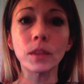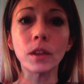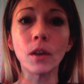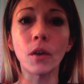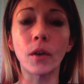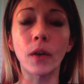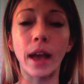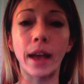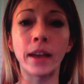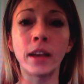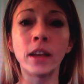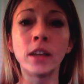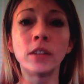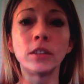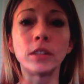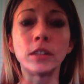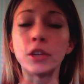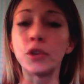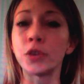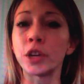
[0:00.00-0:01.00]
Okay,
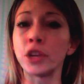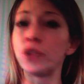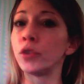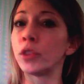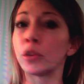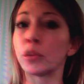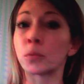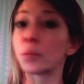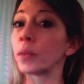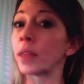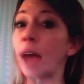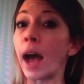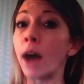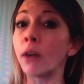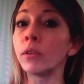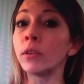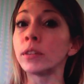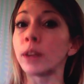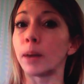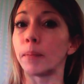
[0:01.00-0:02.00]
and you can do this
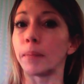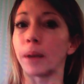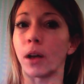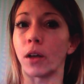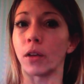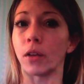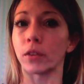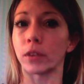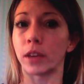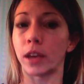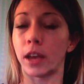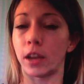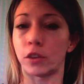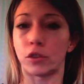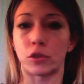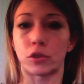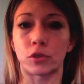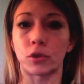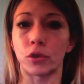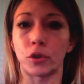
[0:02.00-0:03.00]
without a dumbbell. Okay,
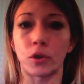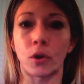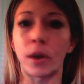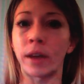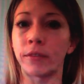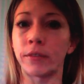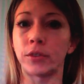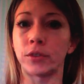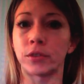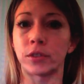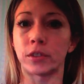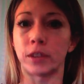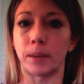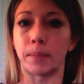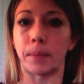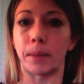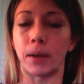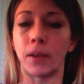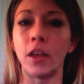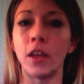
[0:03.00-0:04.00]
so you don't have to use a
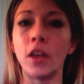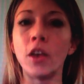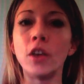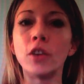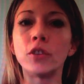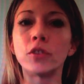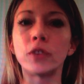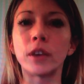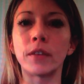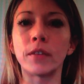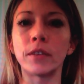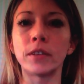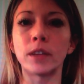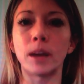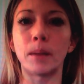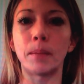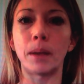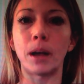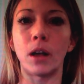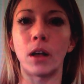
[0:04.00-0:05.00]
dumbbell. So you have a
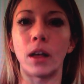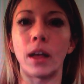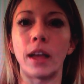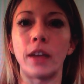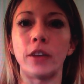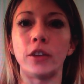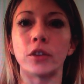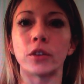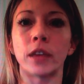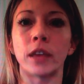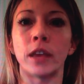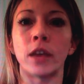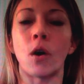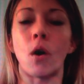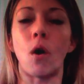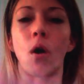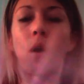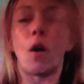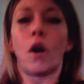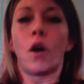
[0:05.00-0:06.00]
dumbbell and you're laying
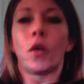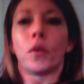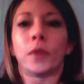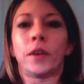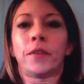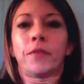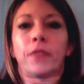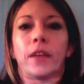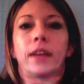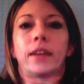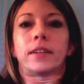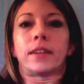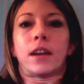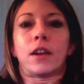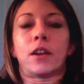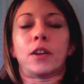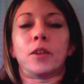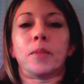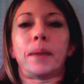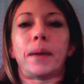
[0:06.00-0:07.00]
all the way flat
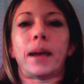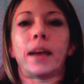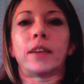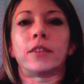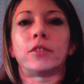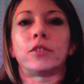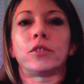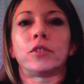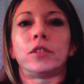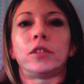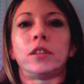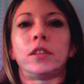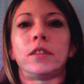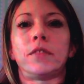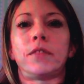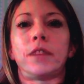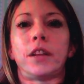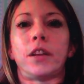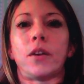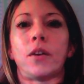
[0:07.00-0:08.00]
down on your back, as you'll see in the
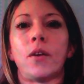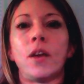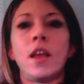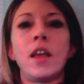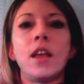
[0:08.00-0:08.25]
video.